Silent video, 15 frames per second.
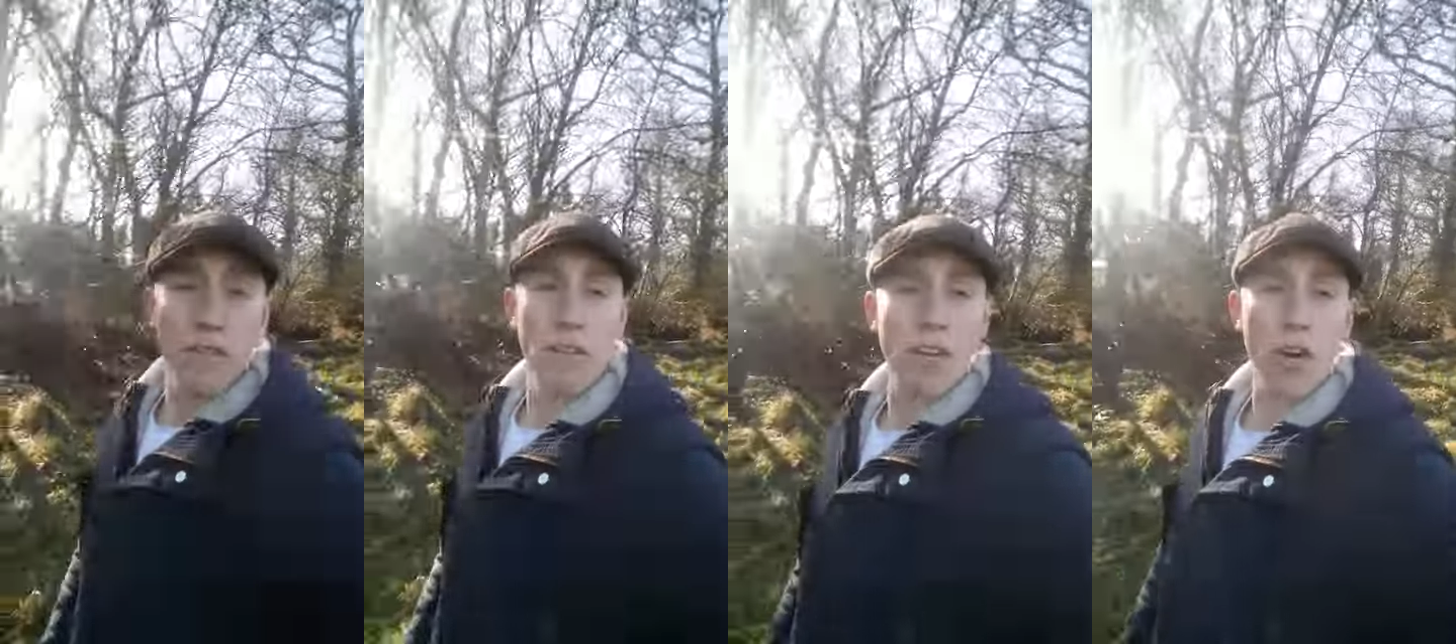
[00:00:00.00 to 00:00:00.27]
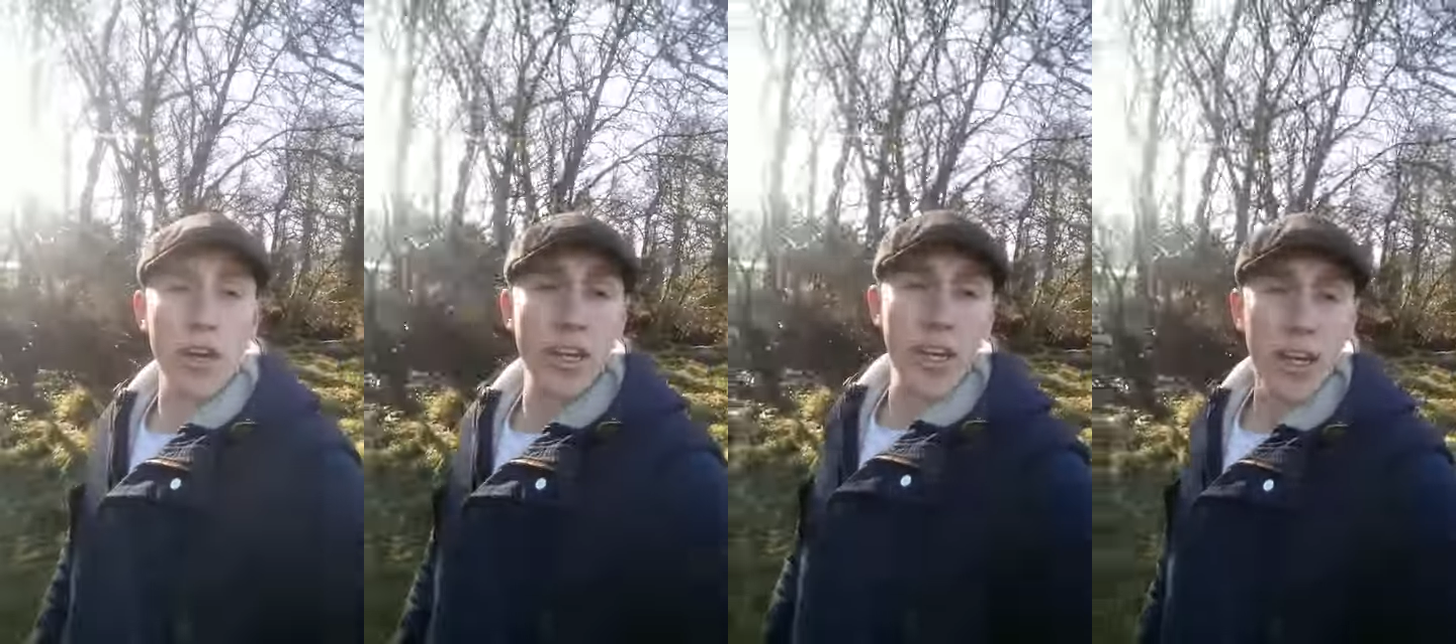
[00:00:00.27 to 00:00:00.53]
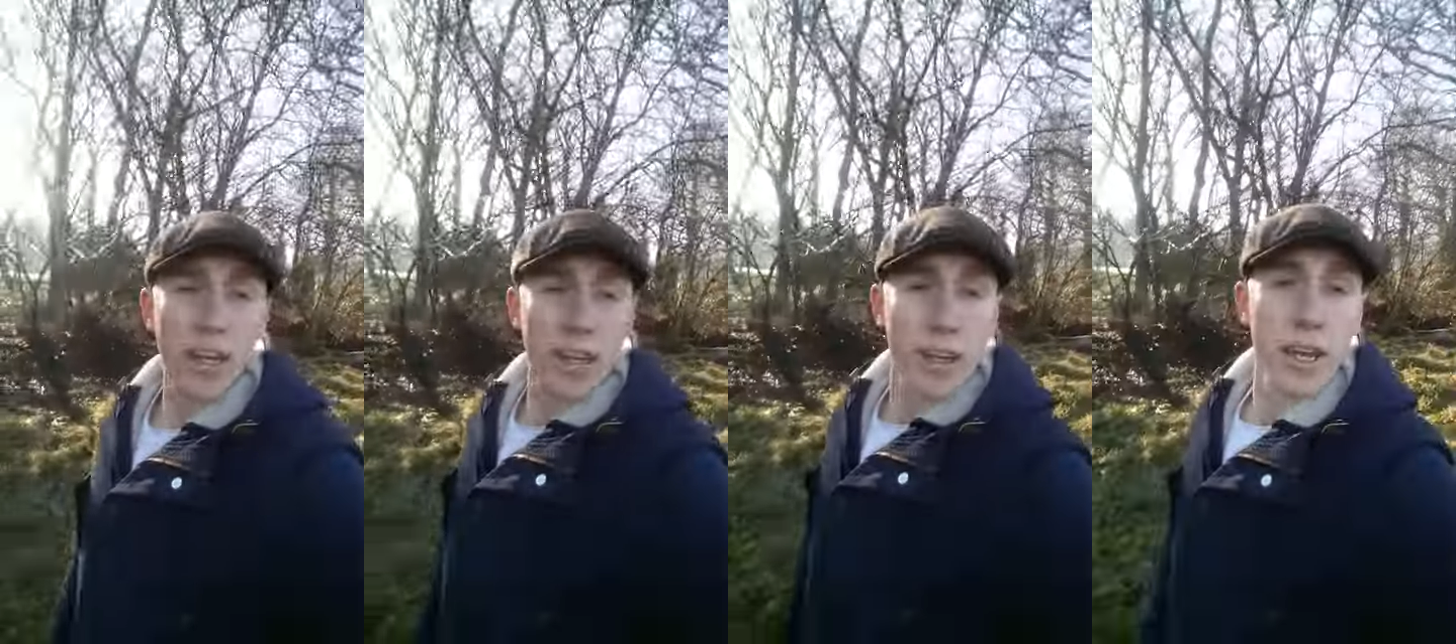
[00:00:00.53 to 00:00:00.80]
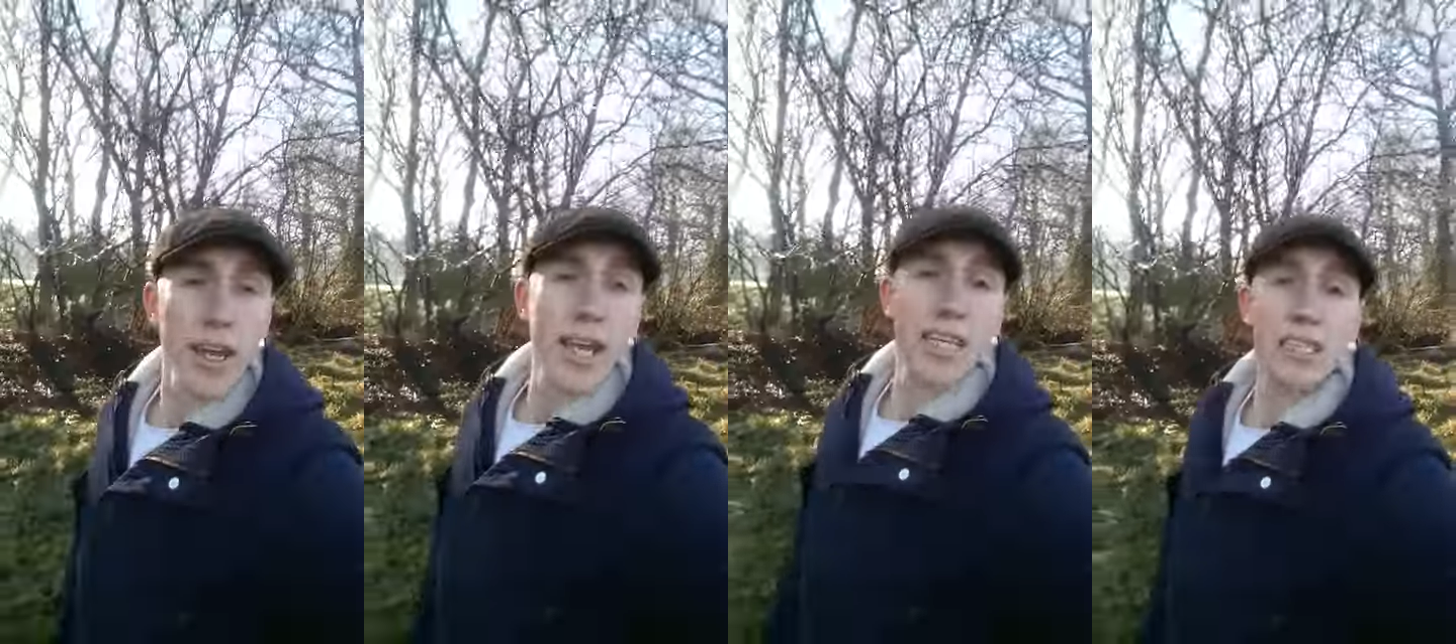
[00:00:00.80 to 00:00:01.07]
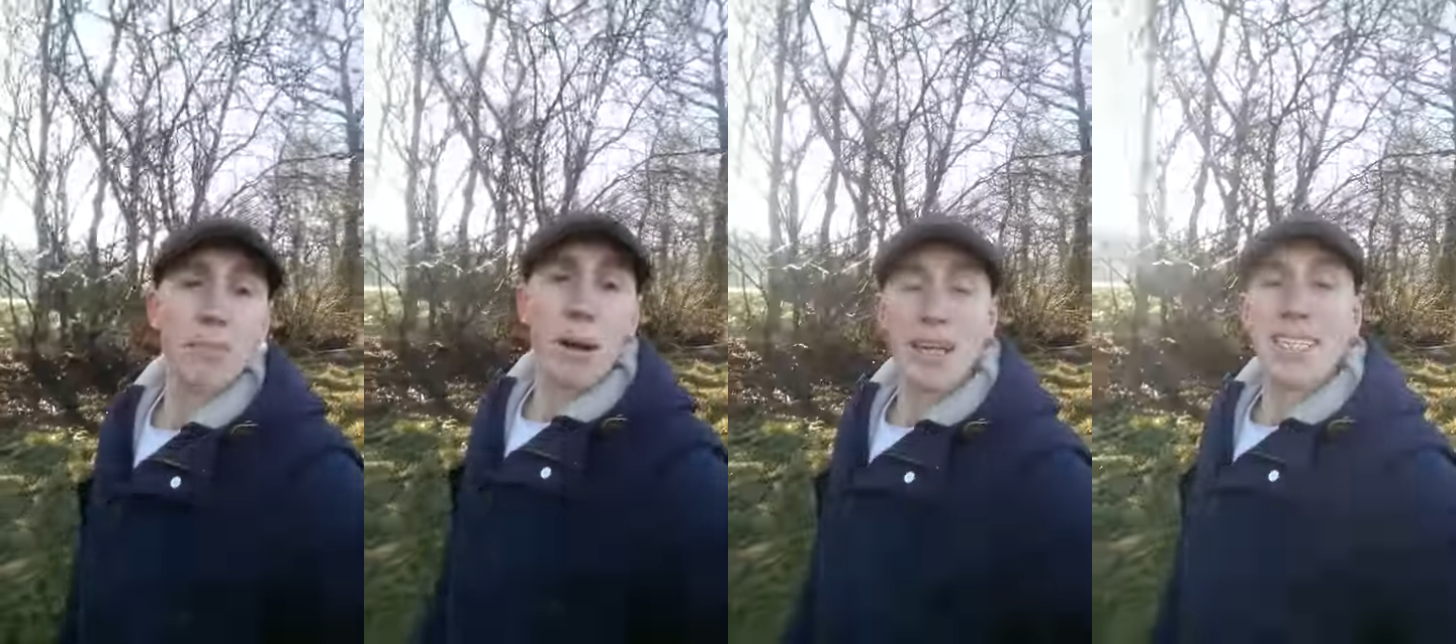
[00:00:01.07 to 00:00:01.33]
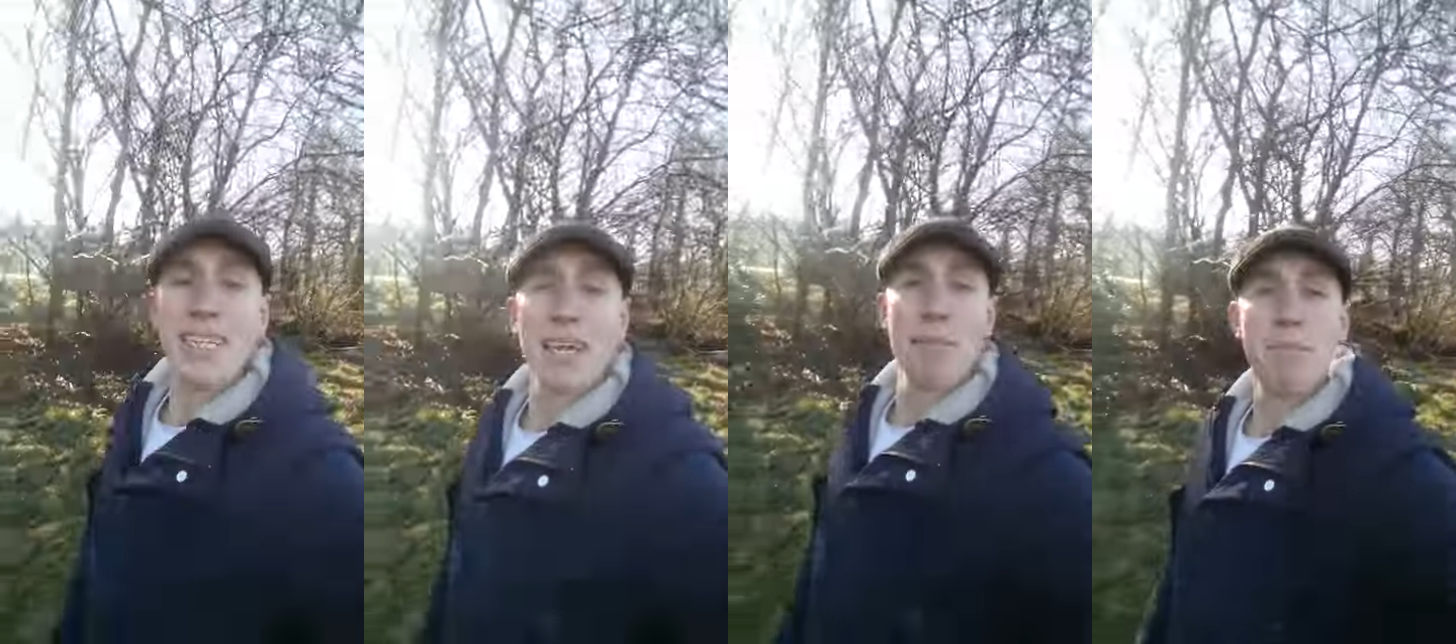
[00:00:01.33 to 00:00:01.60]
for voider is a
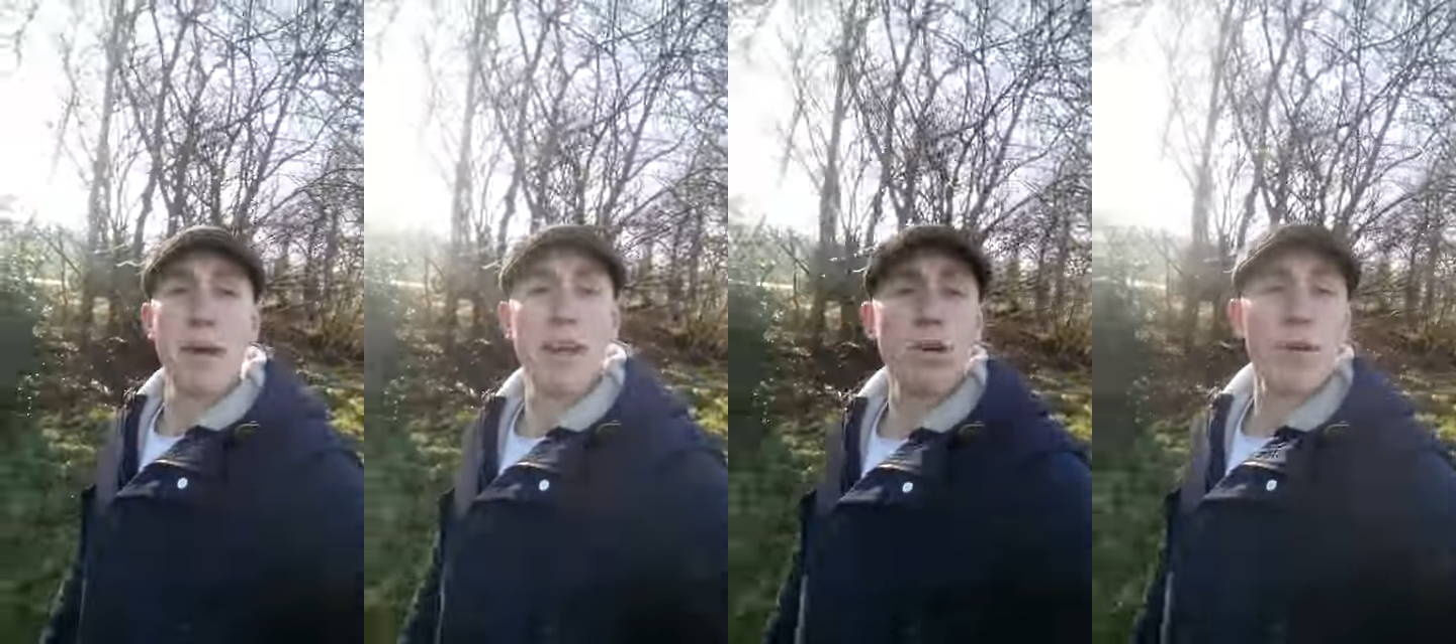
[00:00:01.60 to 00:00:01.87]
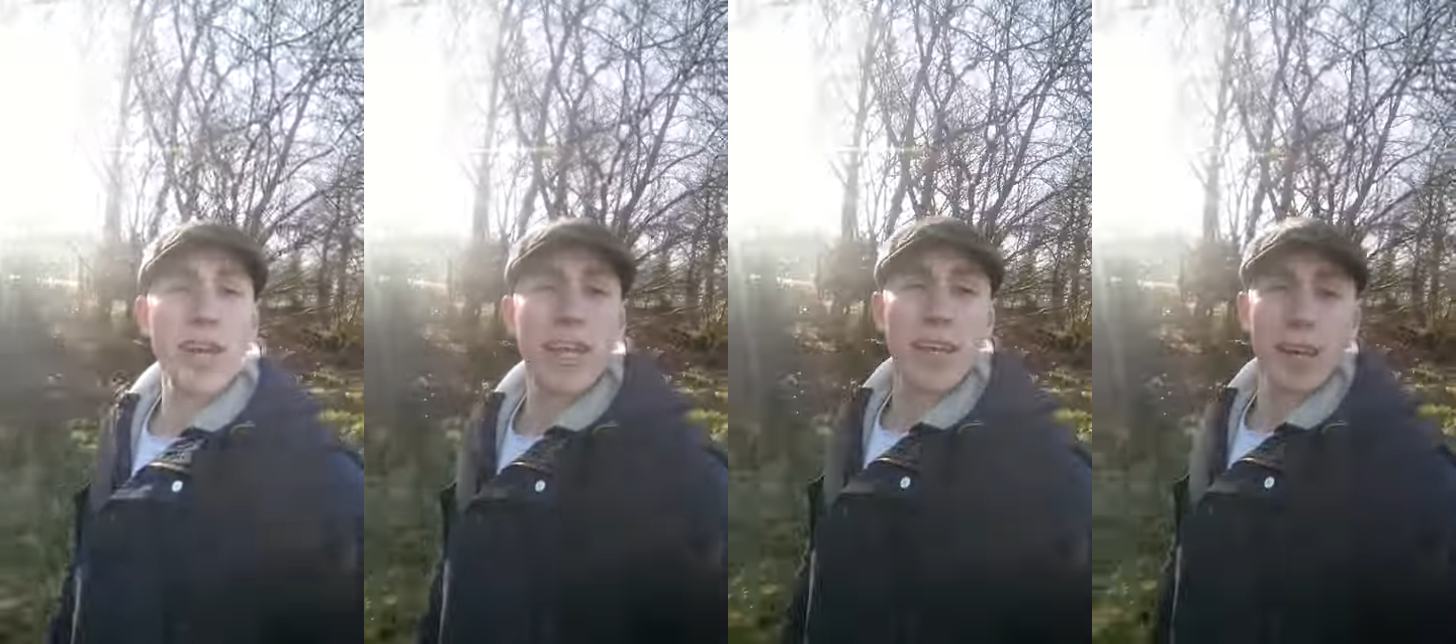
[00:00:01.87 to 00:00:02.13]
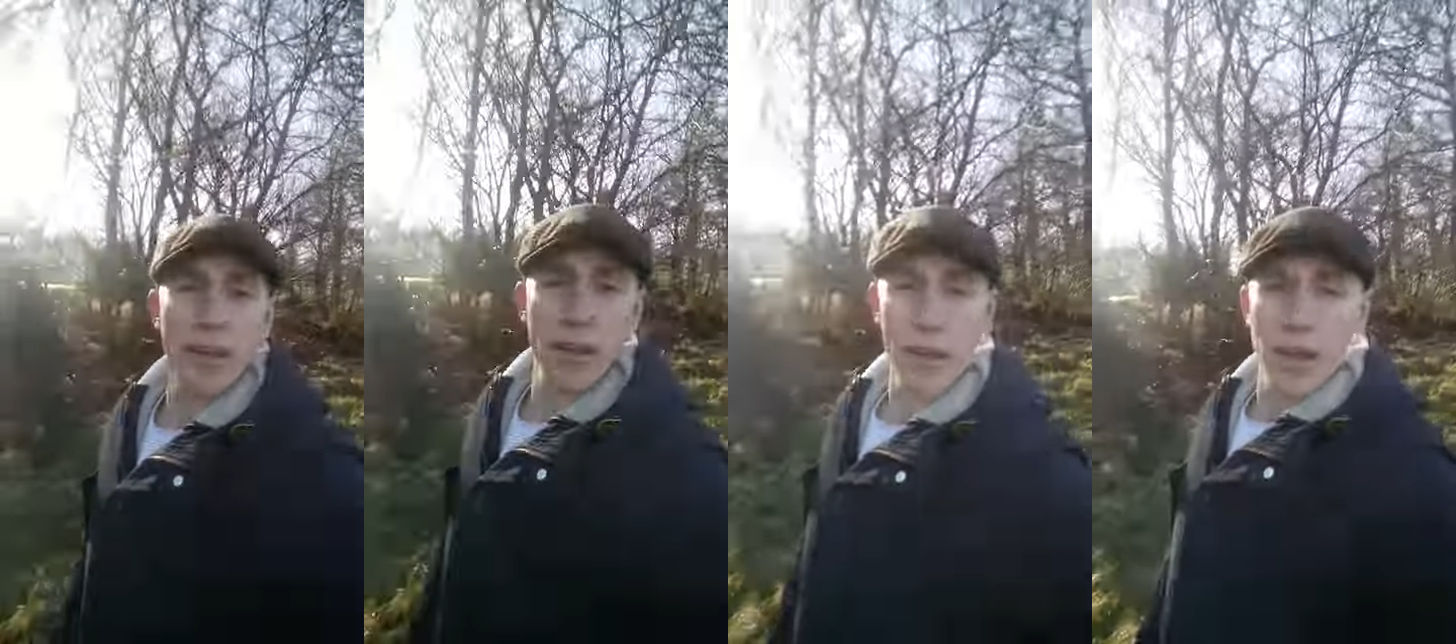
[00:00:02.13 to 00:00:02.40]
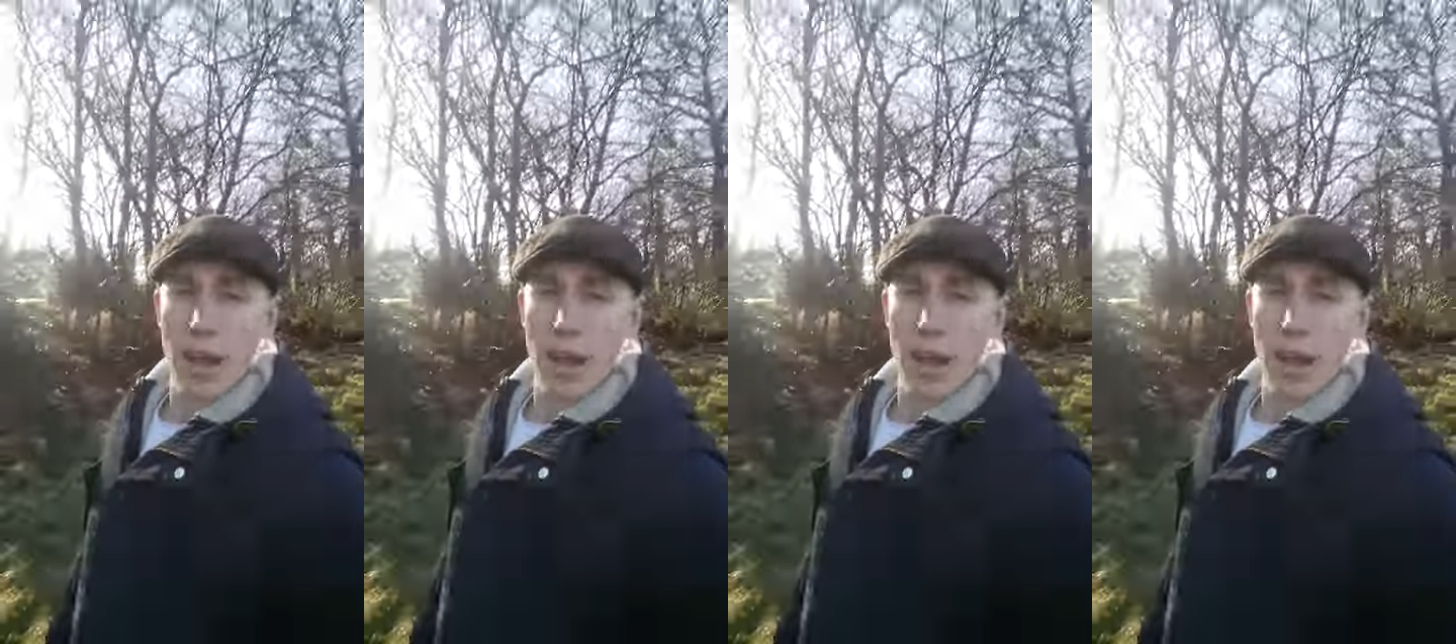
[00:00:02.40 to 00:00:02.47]
basket made of wicker.